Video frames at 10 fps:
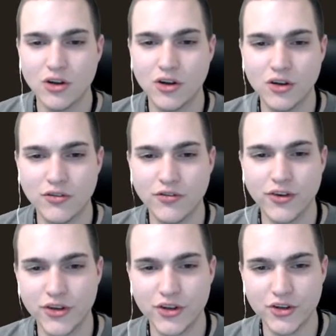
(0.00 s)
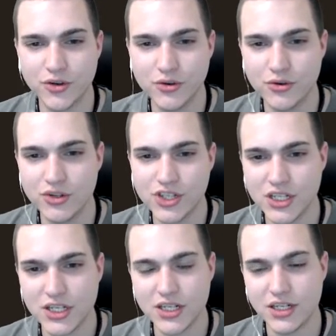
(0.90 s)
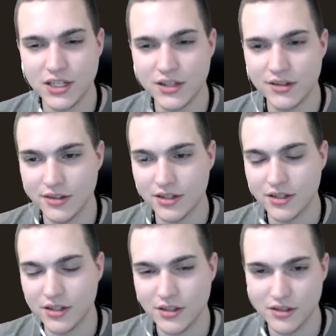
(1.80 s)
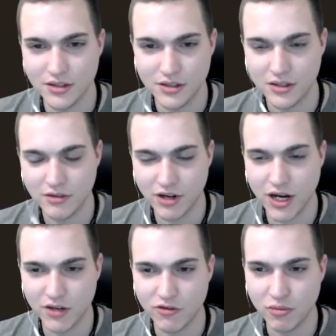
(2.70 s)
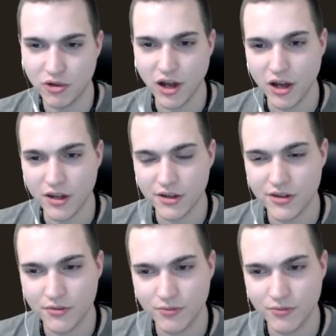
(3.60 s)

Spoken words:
Good for you, G-Eazy. Round of applause.